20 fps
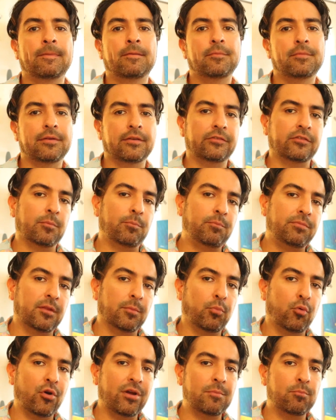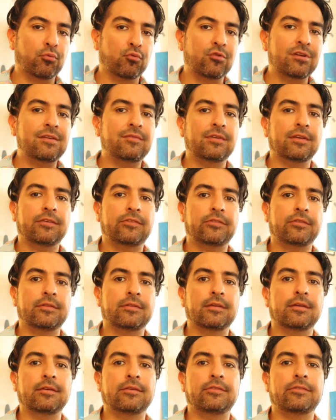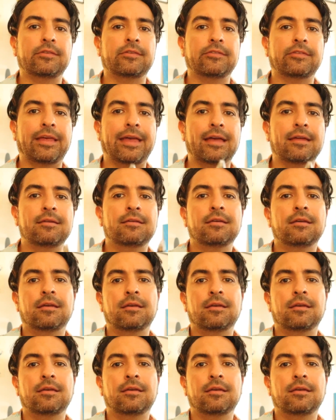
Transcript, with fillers: Because the, the point previous to this is that